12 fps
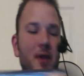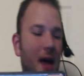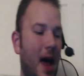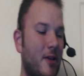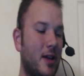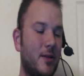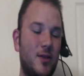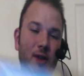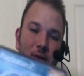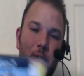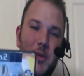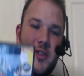Everything was
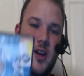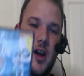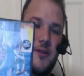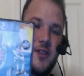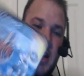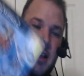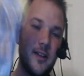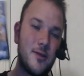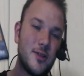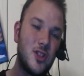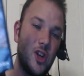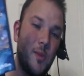50% off today. This
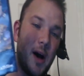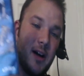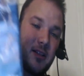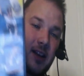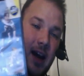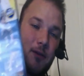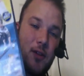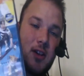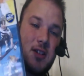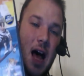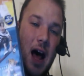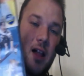was $2. I got it for
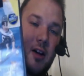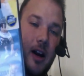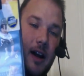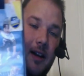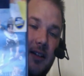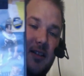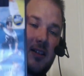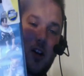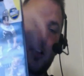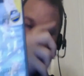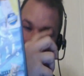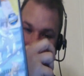$1, and it's
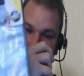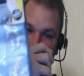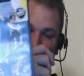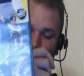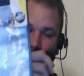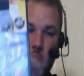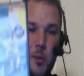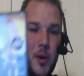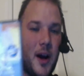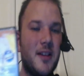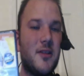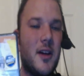currently selling low
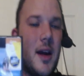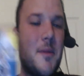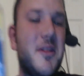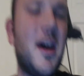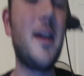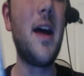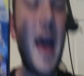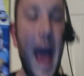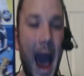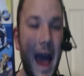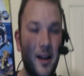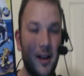price on Amazon
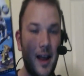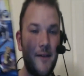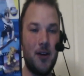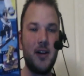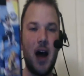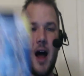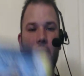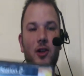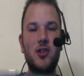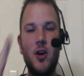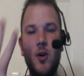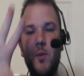at $11.
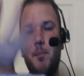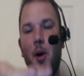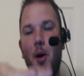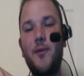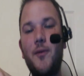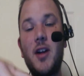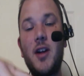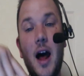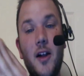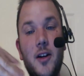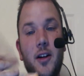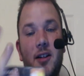So bought it for
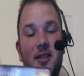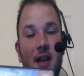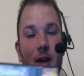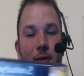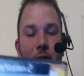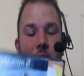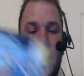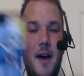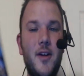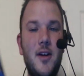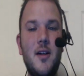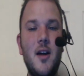$1, gonna sell it for
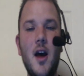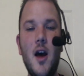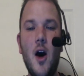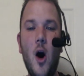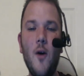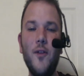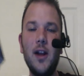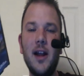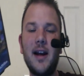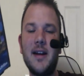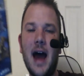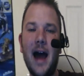$11. Hopefully
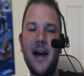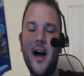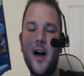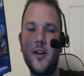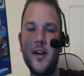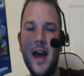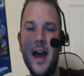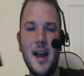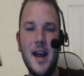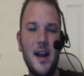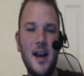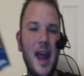like a $9 net,
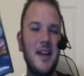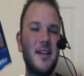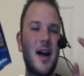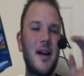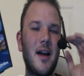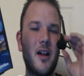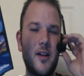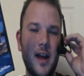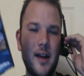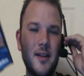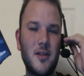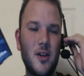eight to $9
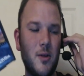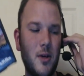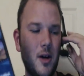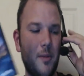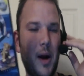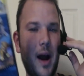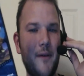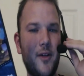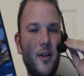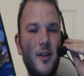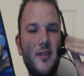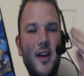net. So good profit
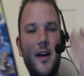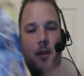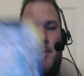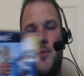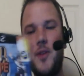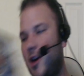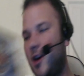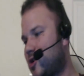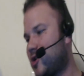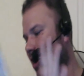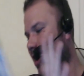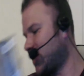on this item.
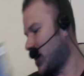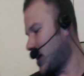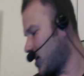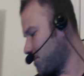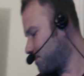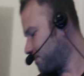Toss that up.